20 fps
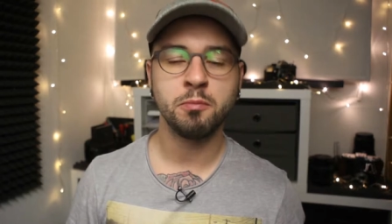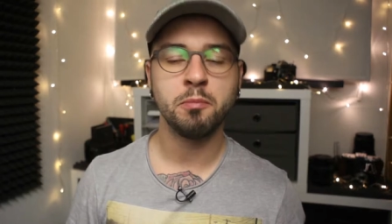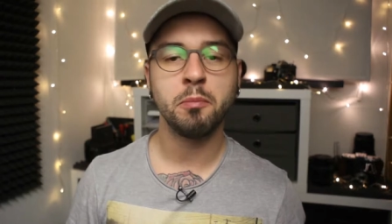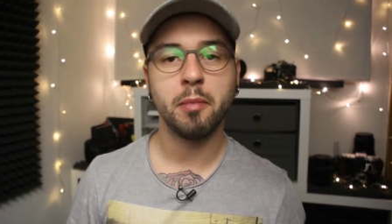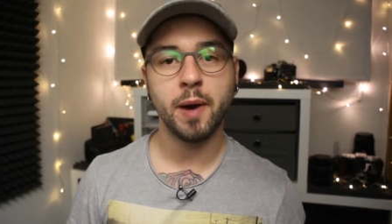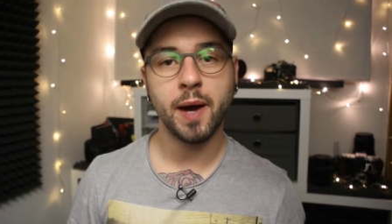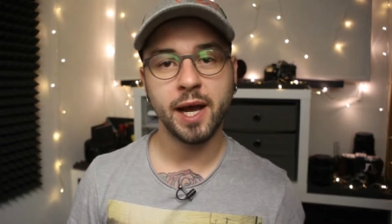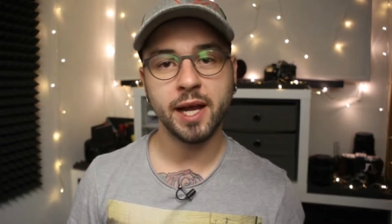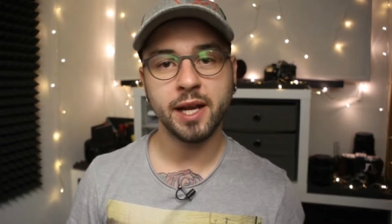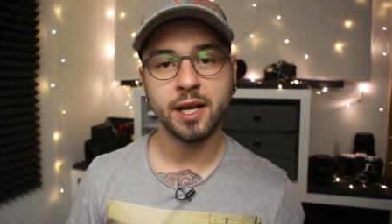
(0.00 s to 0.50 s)

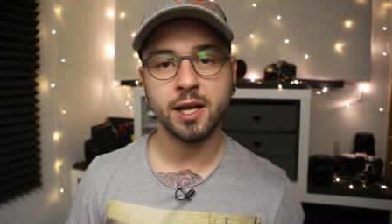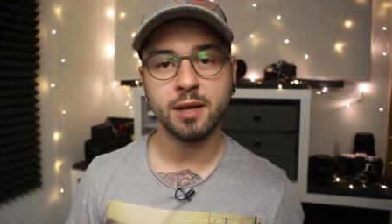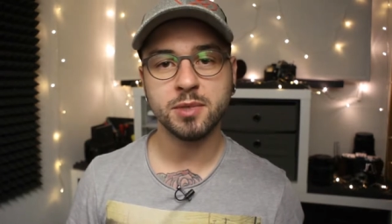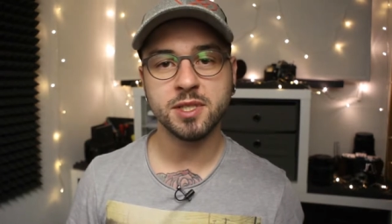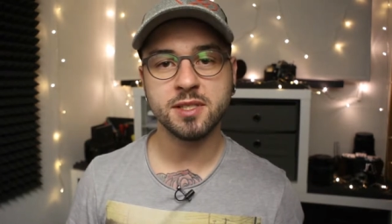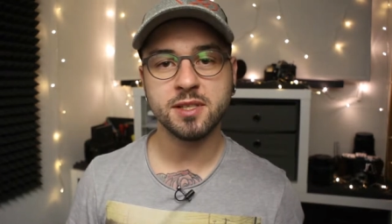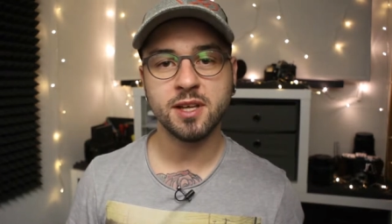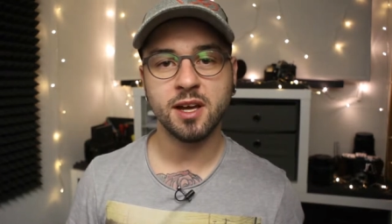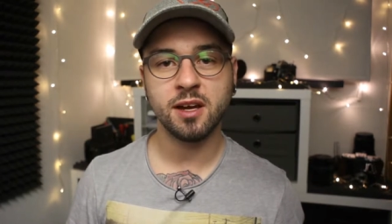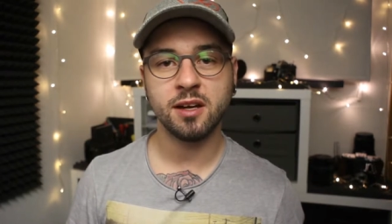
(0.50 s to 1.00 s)
My name is
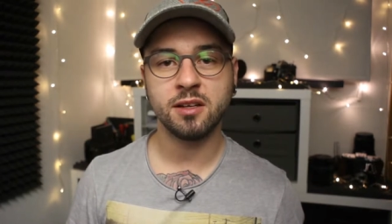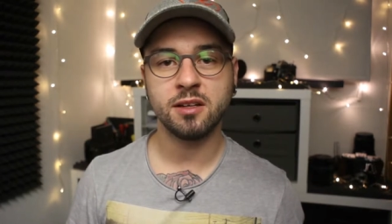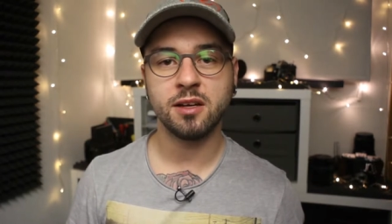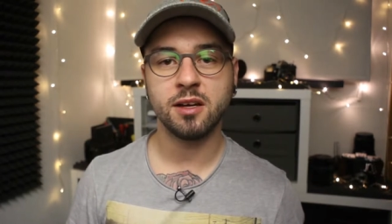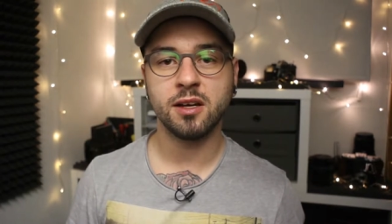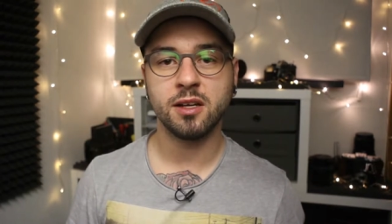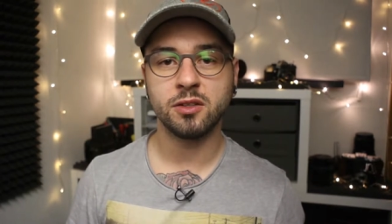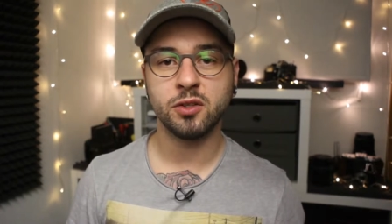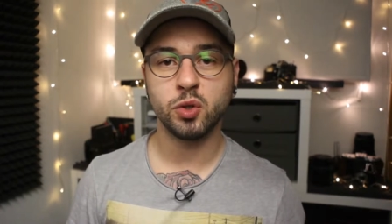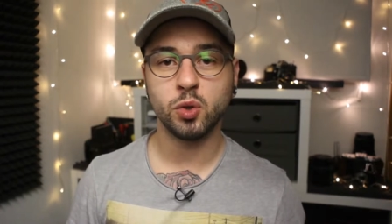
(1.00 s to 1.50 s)
Daniel
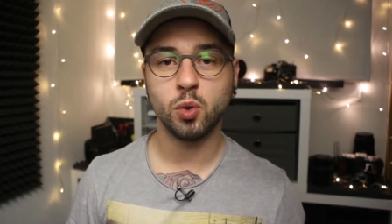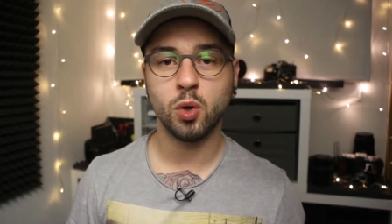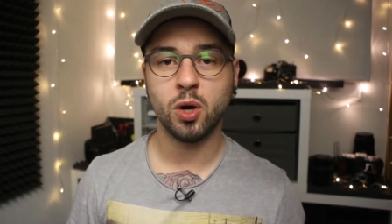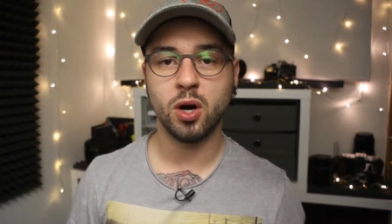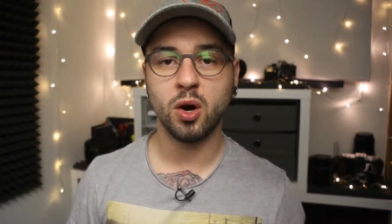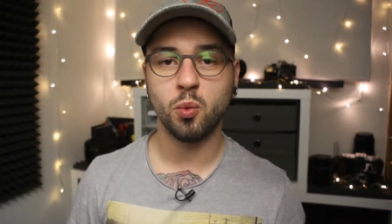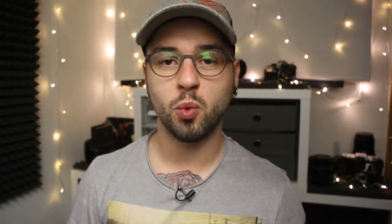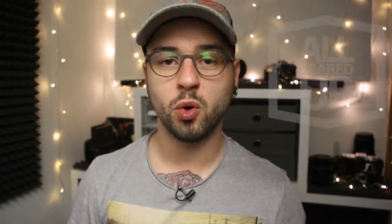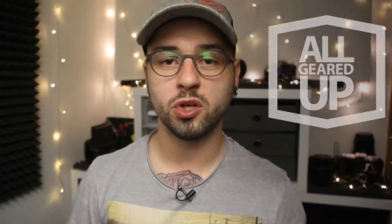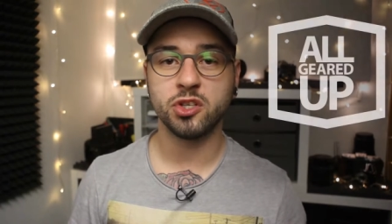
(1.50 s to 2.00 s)
and you
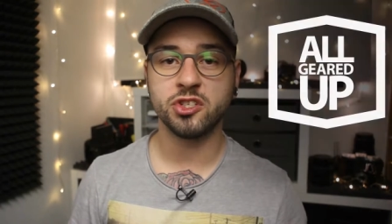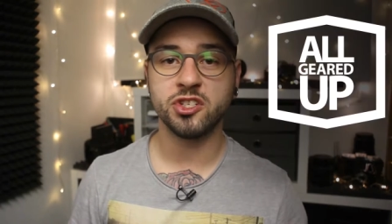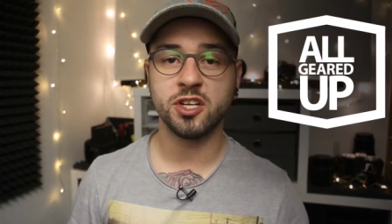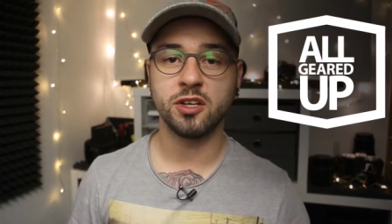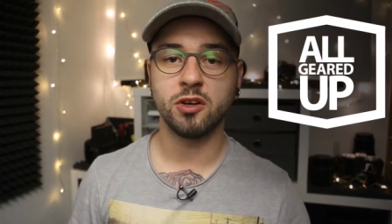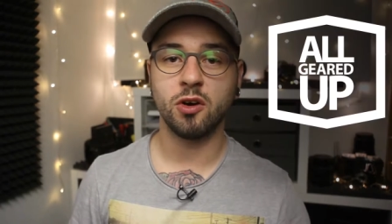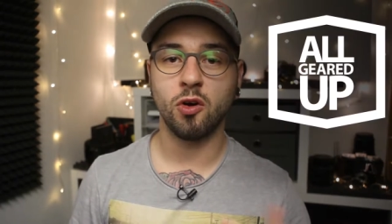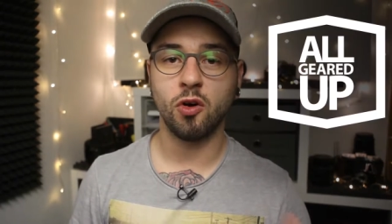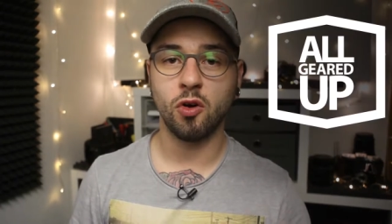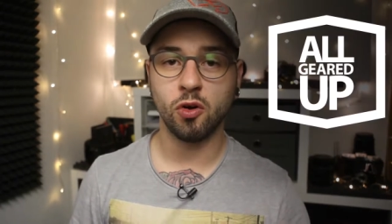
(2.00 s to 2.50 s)
are
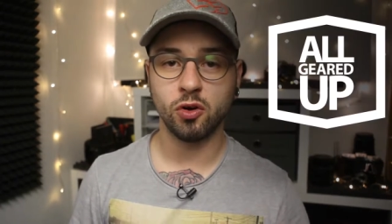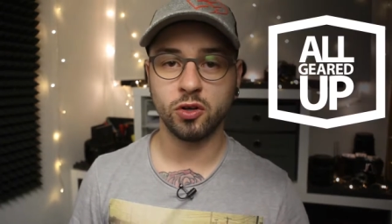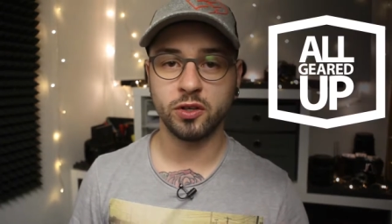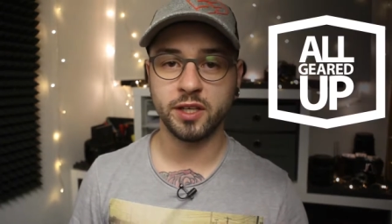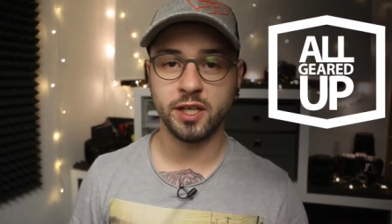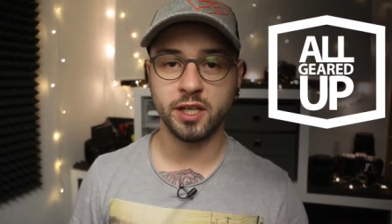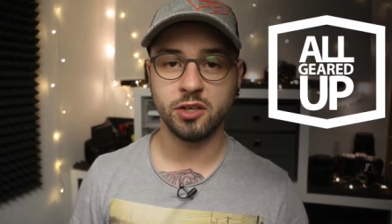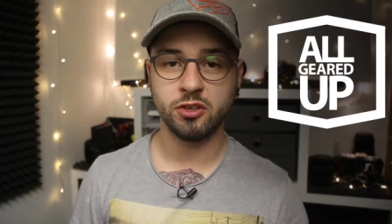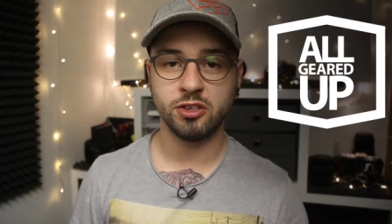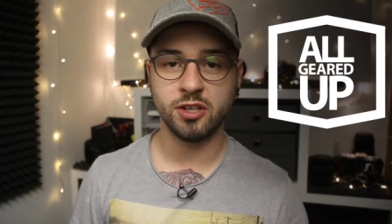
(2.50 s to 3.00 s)
watching All
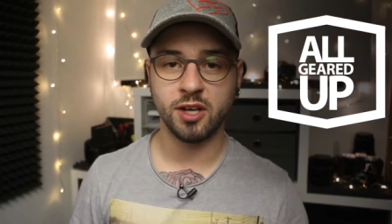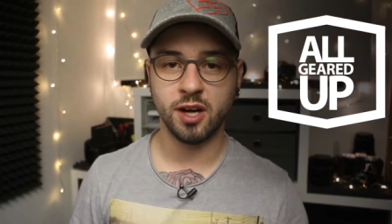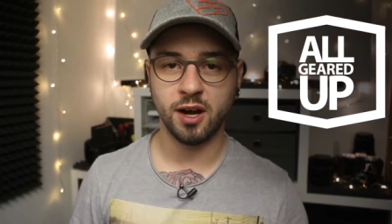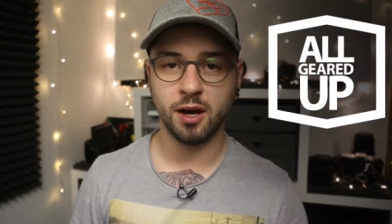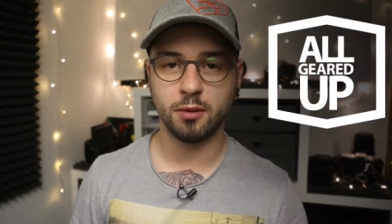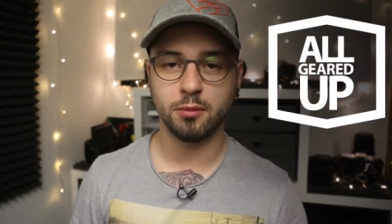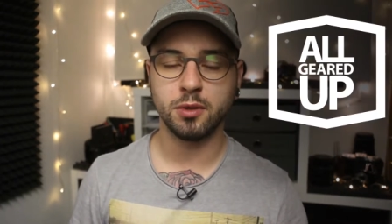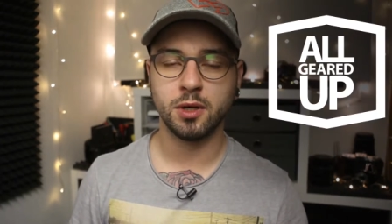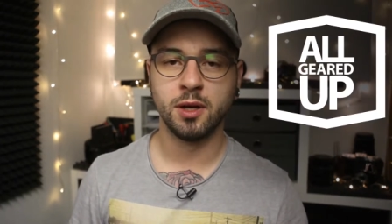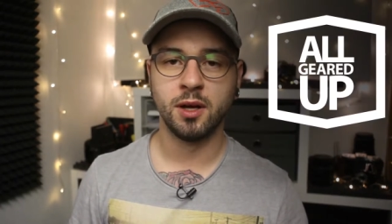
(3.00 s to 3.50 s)
Geared
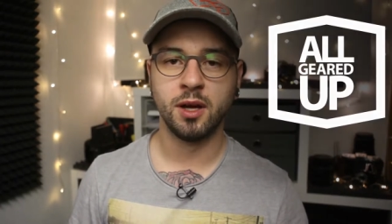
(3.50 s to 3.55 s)
Up.